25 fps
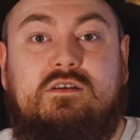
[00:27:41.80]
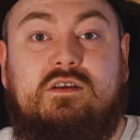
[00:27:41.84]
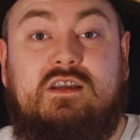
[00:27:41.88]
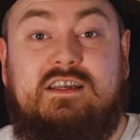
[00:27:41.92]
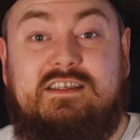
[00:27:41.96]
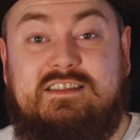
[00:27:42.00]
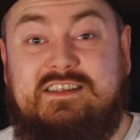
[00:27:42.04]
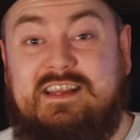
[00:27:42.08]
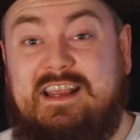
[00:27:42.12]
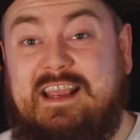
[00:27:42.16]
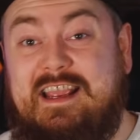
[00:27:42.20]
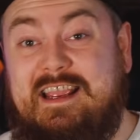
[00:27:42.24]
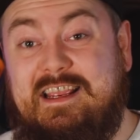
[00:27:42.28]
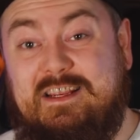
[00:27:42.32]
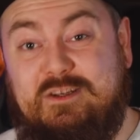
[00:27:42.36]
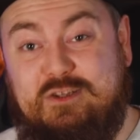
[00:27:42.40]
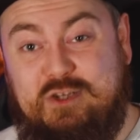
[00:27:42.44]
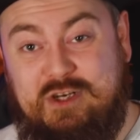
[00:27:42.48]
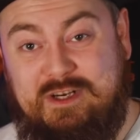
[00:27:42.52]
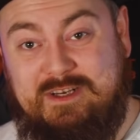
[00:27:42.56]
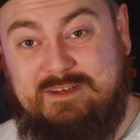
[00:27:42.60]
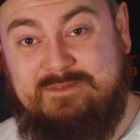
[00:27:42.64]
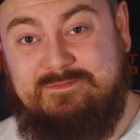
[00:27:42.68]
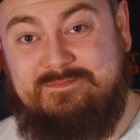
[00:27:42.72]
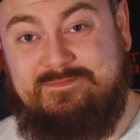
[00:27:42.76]
is
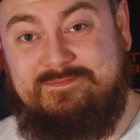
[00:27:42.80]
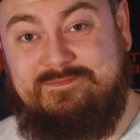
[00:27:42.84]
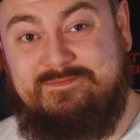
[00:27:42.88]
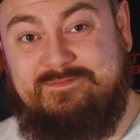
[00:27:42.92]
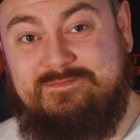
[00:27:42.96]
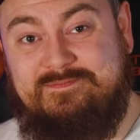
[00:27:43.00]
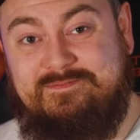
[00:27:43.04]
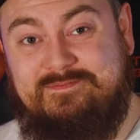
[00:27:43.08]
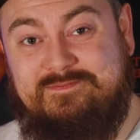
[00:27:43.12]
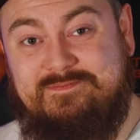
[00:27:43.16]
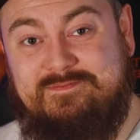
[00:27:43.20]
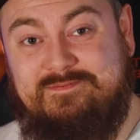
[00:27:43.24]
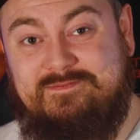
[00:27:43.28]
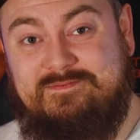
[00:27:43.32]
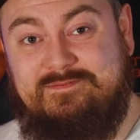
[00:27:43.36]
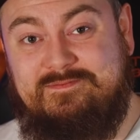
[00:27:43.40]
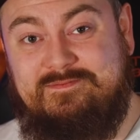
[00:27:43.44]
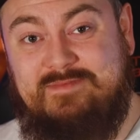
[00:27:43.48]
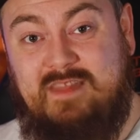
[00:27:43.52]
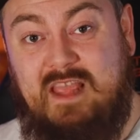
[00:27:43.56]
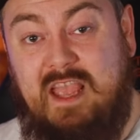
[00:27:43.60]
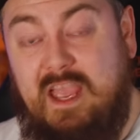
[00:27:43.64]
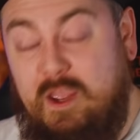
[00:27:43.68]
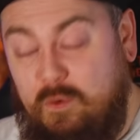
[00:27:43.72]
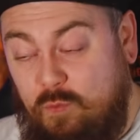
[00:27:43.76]
aging.
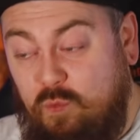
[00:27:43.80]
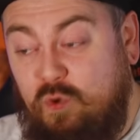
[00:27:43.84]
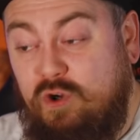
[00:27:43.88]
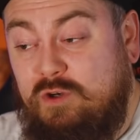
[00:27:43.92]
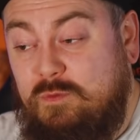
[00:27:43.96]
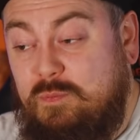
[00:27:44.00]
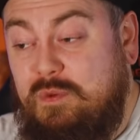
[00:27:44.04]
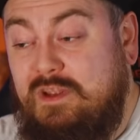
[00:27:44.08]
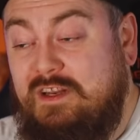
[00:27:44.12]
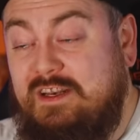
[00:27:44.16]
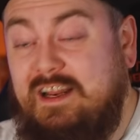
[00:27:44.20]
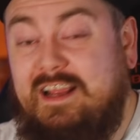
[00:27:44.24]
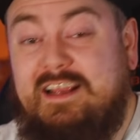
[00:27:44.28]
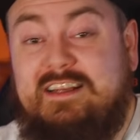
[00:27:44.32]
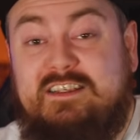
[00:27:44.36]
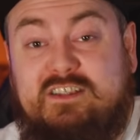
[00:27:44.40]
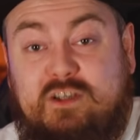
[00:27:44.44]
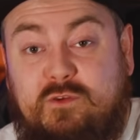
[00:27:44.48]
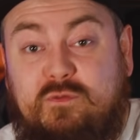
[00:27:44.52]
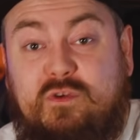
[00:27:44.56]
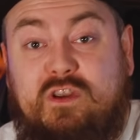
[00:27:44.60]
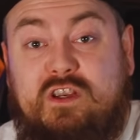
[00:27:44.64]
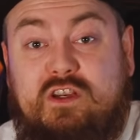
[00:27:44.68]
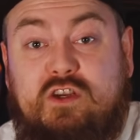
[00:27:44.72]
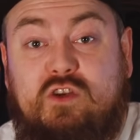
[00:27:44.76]
It would be nice
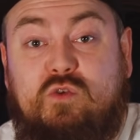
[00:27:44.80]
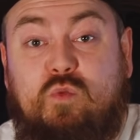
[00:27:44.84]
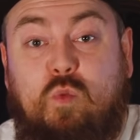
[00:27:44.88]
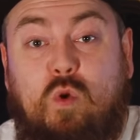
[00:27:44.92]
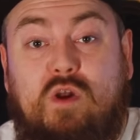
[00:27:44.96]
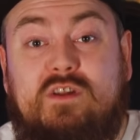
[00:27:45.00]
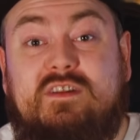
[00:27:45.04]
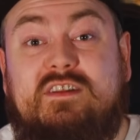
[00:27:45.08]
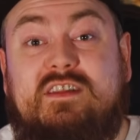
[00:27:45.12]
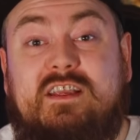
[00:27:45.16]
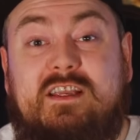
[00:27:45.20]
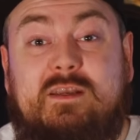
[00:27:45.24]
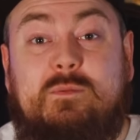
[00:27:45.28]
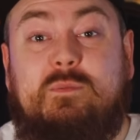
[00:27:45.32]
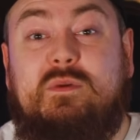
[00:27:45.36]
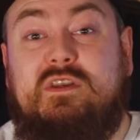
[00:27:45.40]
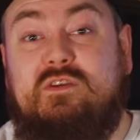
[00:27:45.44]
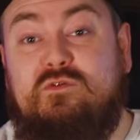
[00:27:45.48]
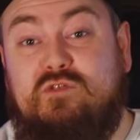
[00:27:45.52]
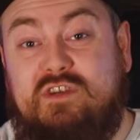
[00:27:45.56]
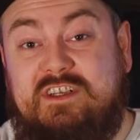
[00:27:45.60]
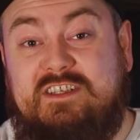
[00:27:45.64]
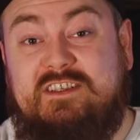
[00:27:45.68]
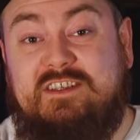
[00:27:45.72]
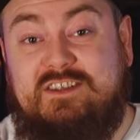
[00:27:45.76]
if he could one day
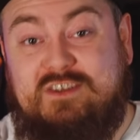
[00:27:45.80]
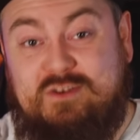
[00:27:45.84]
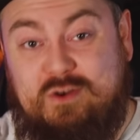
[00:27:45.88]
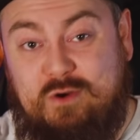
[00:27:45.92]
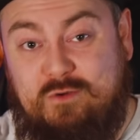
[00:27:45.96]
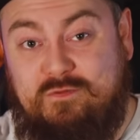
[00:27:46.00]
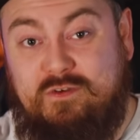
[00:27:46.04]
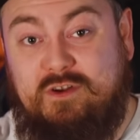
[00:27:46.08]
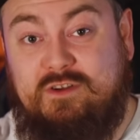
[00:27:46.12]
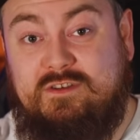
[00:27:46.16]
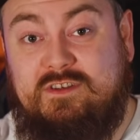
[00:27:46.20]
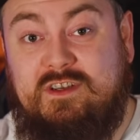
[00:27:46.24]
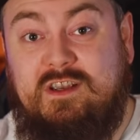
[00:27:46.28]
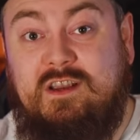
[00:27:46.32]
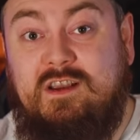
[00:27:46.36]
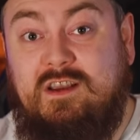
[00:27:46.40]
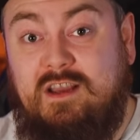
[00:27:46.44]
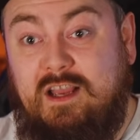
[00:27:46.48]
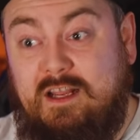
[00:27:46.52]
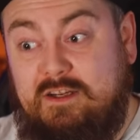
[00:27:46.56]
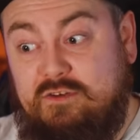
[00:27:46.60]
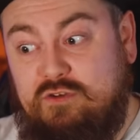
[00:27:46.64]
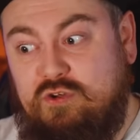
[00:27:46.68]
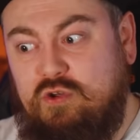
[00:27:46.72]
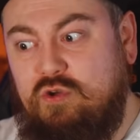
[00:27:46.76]
be rediscovered
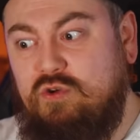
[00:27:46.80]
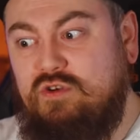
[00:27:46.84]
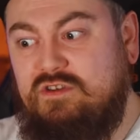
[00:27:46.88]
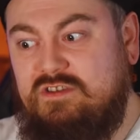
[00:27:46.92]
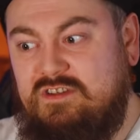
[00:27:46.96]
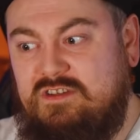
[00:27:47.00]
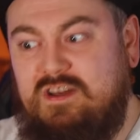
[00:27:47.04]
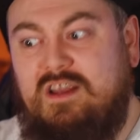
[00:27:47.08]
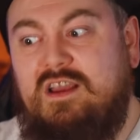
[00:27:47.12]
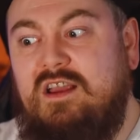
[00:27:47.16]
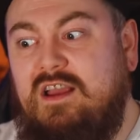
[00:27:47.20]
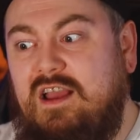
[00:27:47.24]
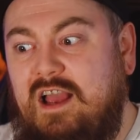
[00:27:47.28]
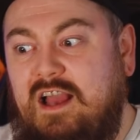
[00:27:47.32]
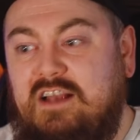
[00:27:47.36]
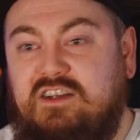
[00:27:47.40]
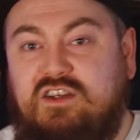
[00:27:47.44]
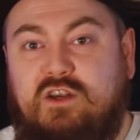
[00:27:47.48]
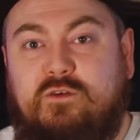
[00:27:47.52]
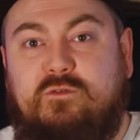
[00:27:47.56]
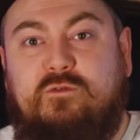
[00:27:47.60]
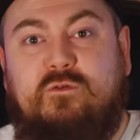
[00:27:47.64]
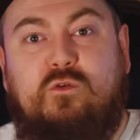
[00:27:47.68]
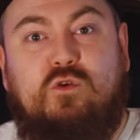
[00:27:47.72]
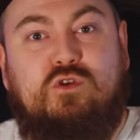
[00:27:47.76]
and used as
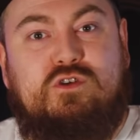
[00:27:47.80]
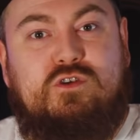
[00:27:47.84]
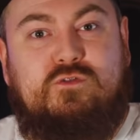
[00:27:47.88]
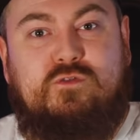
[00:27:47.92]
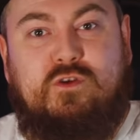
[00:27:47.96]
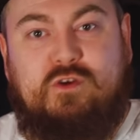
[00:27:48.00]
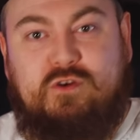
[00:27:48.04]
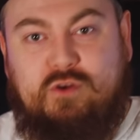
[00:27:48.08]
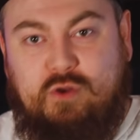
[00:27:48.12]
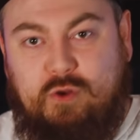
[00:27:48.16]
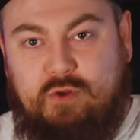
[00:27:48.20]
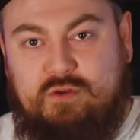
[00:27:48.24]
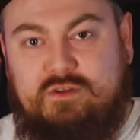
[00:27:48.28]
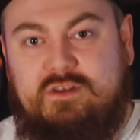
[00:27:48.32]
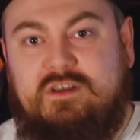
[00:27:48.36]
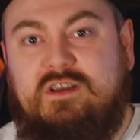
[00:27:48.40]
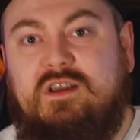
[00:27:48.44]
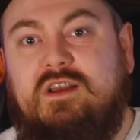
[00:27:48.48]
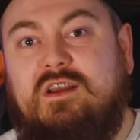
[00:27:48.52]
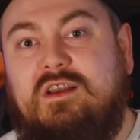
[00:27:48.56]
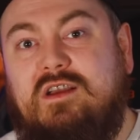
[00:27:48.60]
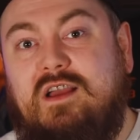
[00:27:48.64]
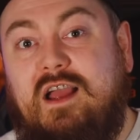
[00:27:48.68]
a force for good